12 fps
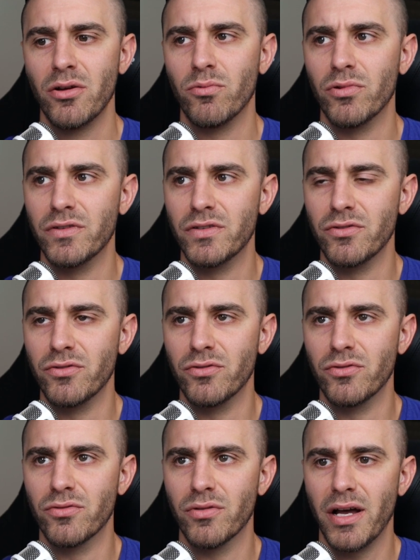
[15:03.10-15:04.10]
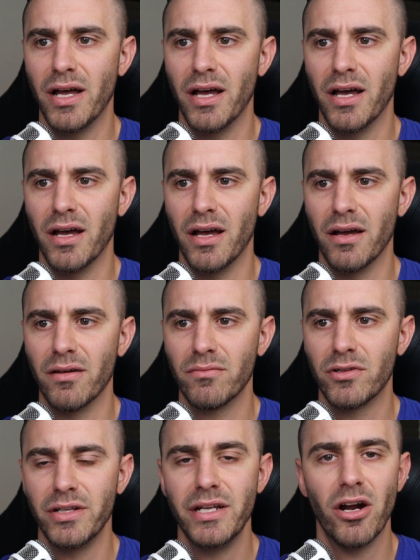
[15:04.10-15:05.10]
We'll do uh,
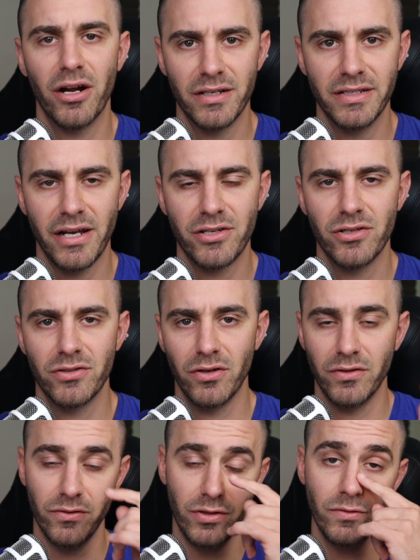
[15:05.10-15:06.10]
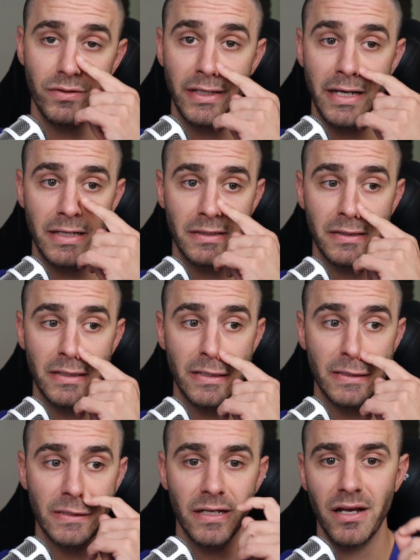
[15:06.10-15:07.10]
clean architecture, so I'll do use
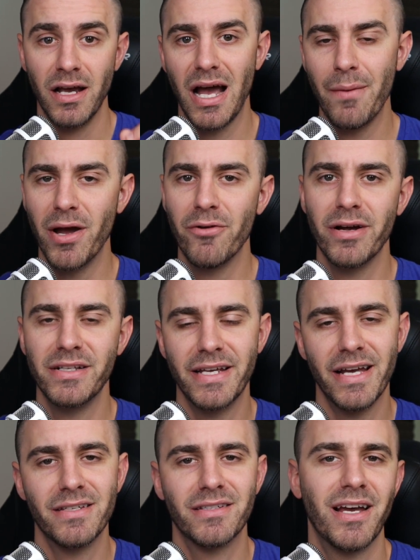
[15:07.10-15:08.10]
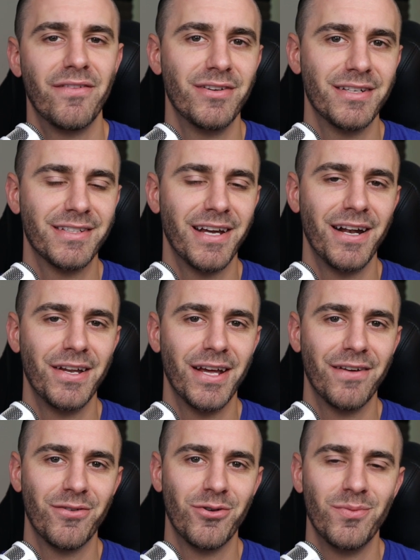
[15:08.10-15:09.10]
cases. I might write tests. I haven't decided
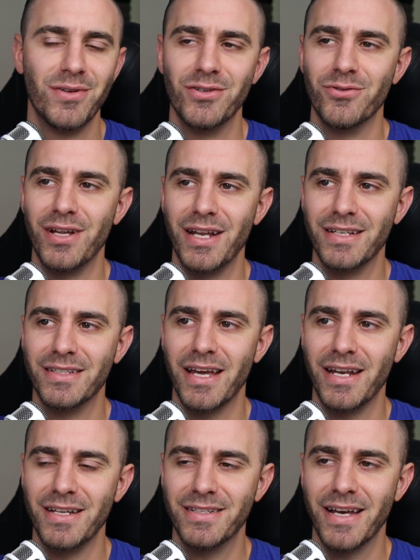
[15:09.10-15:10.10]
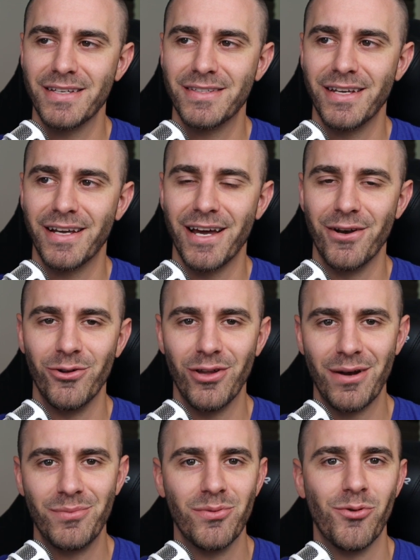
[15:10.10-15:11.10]
yet if I'm going to be doing any, any testing. I know a
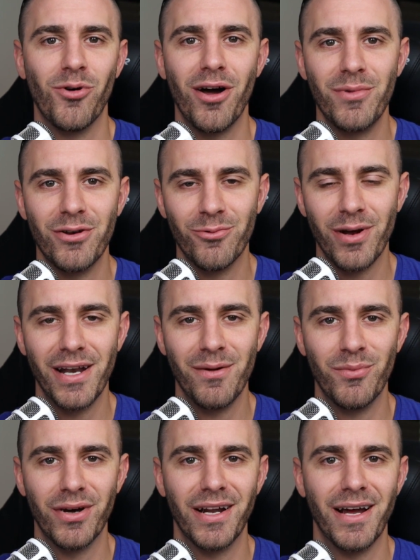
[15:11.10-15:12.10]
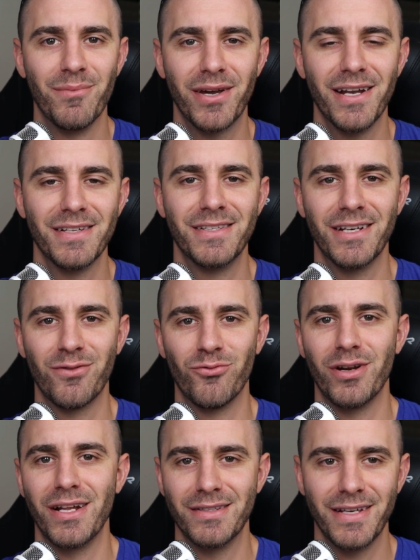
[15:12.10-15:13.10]
lot of people want me to write them, but I'm kind of sick of
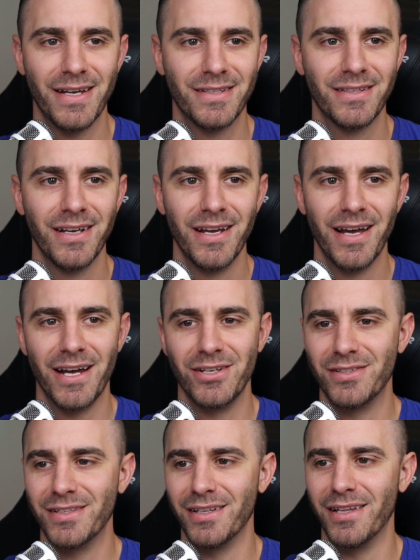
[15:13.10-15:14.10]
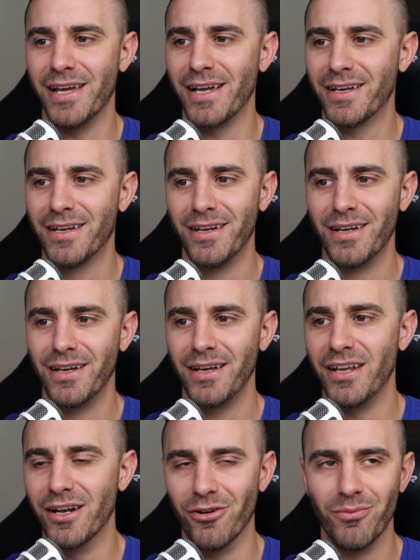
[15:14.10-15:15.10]
writing tests. I just did like,
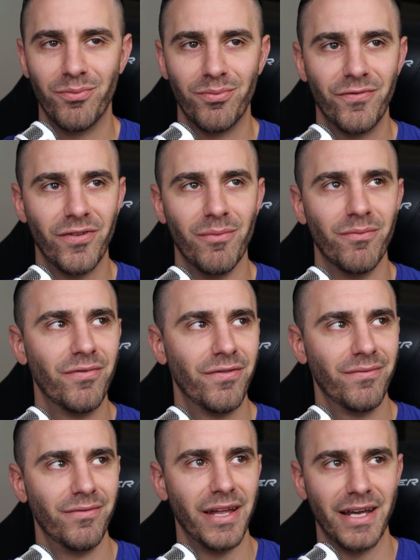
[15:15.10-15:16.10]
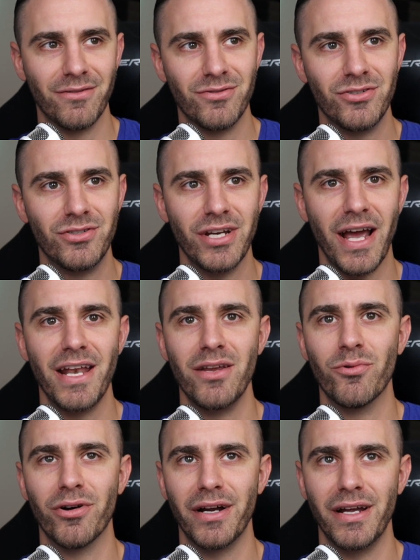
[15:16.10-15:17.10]
you know, from like
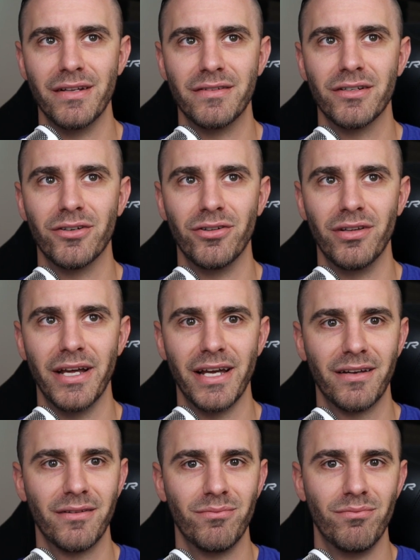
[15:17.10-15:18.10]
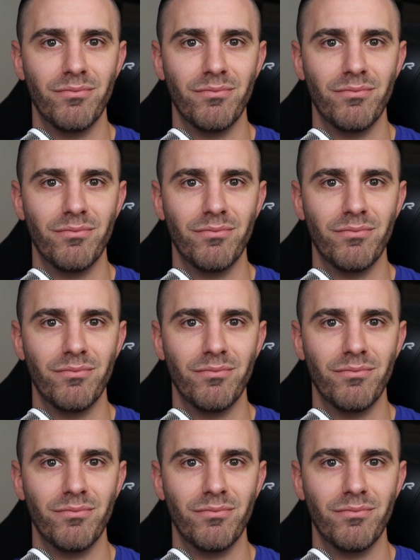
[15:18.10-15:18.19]
January until like